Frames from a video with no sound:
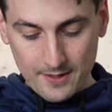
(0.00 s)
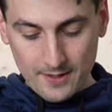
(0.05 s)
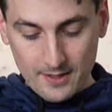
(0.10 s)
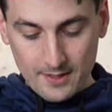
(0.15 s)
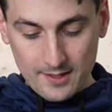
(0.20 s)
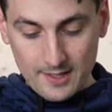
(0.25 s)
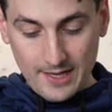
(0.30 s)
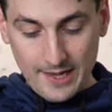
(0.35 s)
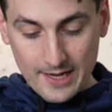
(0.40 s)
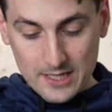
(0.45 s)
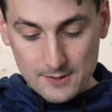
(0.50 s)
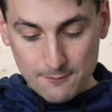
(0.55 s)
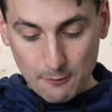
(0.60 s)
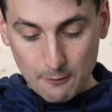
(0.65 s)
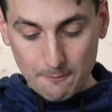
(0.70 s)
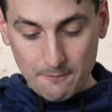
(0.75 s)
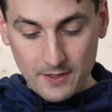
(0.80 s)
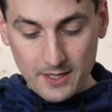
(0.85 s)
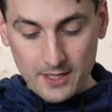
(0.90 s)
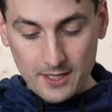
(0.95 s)
Next, for
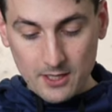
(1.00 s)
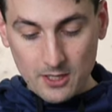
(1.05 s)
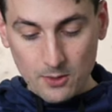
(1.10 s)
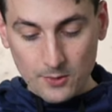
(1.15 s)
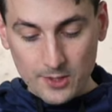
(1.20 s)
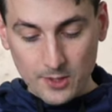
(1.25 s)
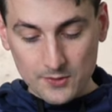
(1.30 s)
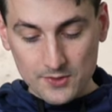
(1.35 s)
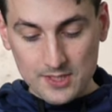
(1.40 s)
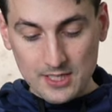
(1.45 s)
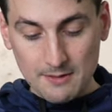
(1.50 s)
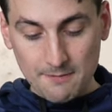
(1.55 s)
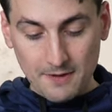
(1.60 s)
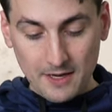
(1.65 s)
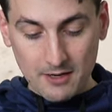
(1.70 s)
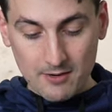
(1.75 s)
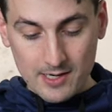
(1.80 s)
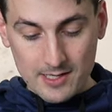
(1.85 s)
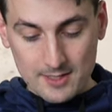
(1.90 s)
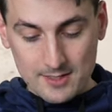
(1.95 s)
video, you'll see
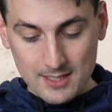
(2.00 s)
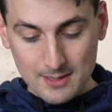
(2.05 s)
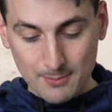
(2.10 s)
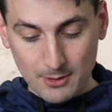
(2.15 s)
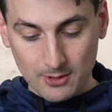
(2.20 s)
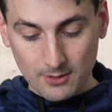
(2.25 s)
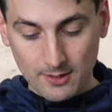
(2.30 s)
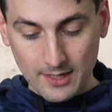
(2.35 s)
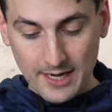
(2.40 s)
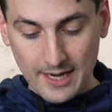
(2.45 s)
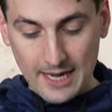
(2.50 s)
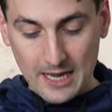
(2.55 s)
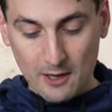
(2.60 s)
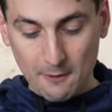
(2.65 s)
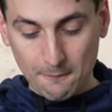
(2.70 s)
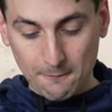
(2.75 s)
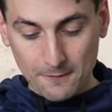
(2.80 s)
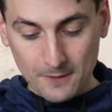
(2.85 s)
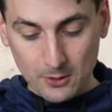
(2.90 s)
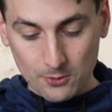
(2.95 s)
very similar layout,
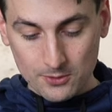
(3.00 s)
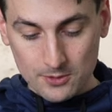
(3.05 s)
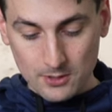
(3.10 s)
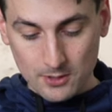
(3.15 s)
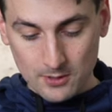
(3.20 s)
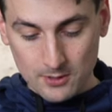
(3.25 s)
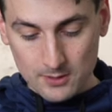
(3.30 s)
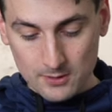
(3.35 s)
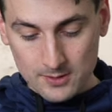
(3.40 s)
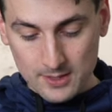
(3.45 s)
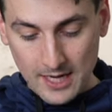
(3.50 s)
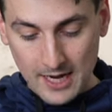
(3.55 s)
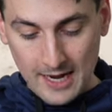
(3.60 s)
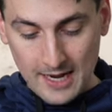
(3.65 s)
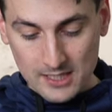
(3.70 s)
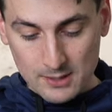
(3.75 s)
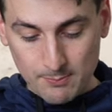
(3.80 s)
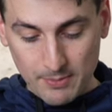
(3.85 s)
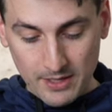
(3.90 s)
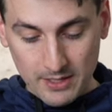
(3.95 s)
filters,
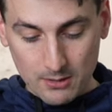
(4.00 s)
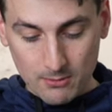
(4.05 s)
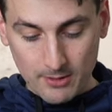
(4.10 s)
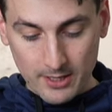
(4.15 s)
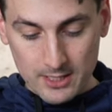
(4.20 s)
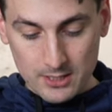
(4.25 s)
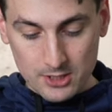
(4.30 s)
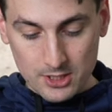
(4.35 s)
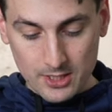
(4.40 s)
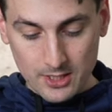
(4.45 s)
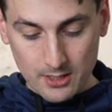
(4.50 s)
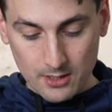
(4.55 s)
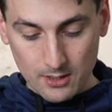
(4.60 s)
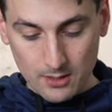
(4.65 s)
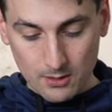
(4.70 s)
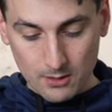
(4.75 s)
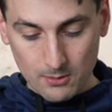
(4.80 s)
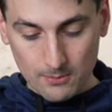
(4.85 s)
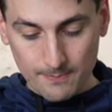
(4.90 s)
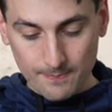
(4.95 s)
aspect
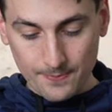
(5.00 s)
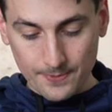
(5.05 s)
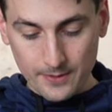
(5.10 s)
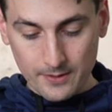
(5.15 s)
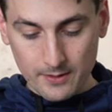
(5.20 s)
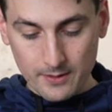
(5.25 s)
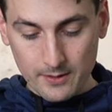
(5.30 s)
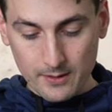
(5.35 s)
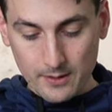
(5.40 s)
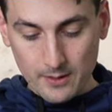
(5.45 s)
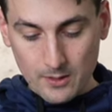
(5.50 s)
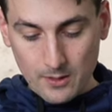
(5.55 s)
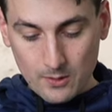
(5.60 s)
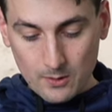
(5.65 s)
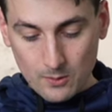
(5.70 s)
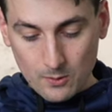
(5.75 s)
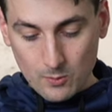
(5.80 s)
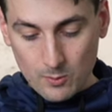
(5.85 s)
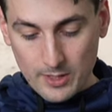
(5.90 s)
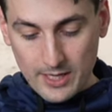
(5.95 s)
ratio.
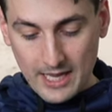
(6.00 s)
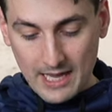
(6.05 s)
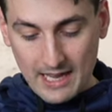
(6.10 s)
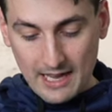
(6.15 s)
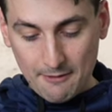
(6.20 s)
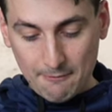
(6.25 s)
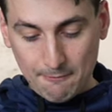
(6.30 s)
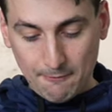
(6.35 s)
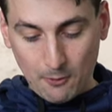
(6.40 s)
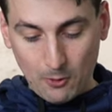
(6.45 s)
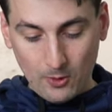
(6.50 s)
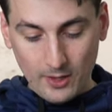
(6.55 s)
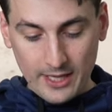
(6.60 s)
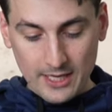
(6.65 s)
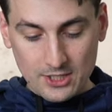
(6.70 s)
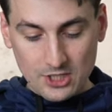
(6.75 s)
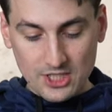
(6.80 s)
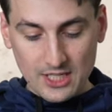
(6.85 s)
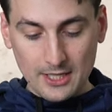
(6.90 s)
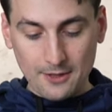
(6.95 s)
We have full
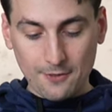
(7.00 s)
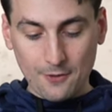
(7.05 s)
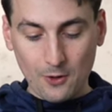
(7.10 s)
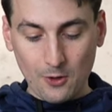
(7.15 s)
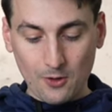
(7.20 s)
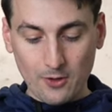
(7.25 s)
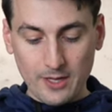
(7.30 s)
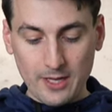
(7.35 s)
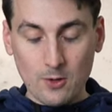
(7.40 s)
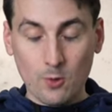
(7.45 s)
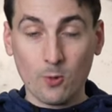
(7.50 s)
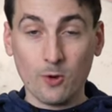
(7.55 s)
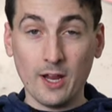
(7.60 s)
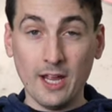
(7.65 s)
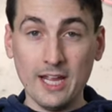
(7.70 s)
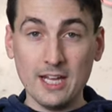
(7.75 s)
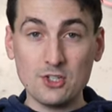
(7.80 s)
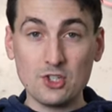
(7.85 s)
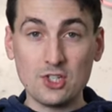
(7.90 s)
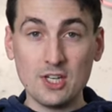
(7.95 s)
HD 30 or
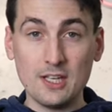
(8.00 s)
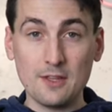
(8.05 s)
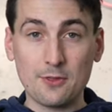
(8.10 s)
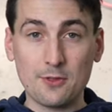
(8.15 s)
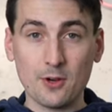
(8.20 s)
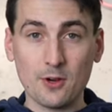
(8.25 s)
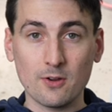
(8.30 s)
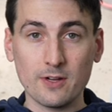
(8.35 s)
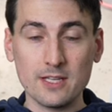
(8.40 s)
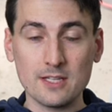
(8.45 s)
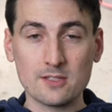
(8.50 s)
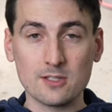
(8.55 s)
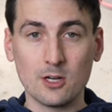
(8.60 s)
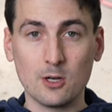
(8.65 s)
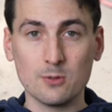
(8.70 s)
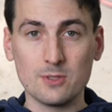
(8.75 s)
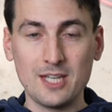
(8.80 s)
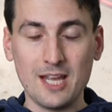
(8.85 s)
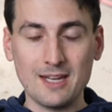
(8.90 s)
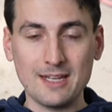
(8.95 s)
HD 30, so
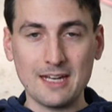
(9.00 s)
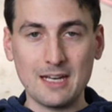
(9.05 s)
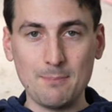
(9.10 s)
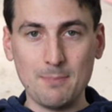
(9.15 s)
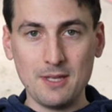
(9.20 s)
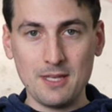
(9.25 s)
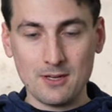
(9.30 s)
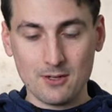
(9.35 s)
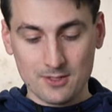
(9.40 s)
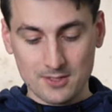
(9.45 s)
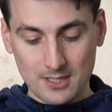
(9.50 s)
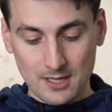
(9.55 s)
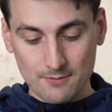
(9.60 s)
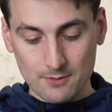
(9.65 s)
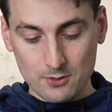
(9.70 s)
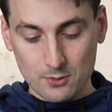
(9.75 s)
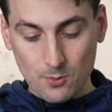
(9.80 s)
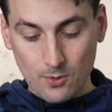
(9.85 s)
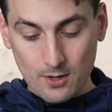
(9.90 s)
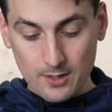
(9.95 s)
1080p or
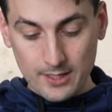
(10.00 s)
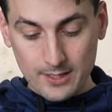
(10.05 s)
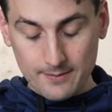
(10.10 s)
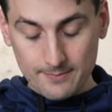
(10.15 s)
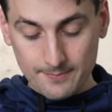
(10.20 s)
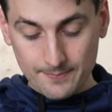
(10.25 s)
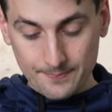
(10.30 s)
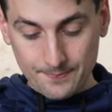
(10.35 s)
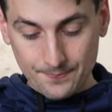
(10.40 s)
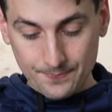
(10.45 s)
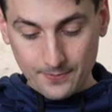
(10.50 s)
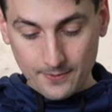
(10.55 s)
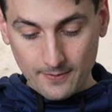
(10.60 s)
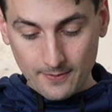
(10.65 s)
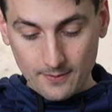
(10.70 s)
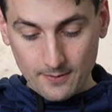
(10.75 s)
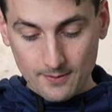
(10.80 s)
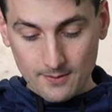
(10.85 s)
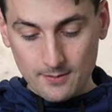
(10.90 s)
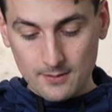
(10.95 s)
720.
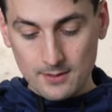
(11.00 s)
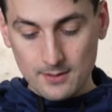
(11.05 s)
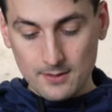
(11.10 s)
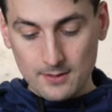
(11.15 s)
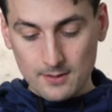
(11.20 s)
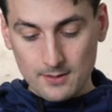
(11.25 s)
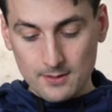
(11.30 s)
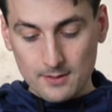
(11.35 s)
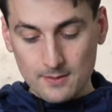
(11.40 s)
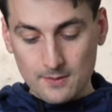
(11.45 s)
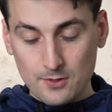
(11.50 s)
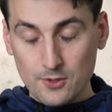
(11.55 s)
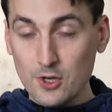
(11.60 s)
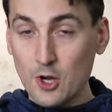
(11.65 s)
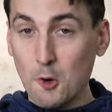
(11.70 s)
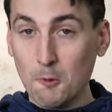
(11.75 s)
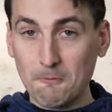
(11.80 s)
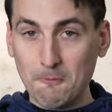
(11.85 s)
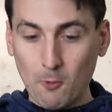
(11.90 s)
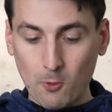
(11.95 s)
No
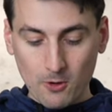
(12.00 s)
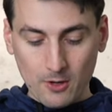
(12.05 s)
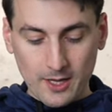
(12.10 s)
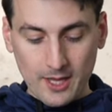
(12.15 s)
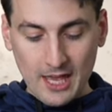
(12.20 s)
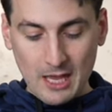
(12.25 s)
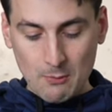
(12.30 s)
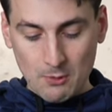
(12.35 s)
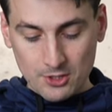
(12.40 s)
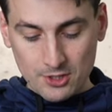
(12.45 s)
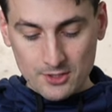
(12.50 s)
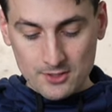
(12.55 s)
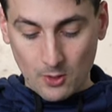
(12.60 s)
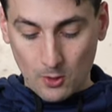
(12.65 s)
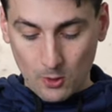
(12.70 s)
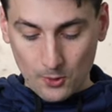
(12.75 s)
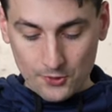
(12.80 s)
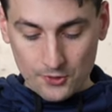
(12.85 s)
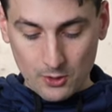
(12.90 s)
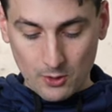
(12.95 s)
4K, which is
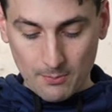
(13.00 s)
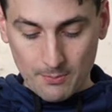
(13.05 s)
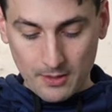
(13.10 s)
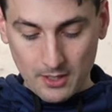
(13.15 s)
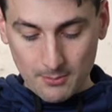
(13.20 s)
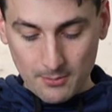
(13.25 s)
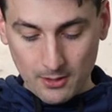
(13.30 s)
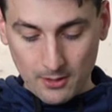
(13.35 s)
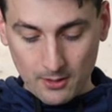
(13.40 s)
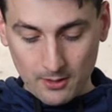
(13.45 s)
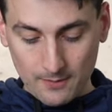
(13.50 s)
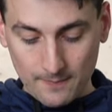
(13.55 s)
also a bummer.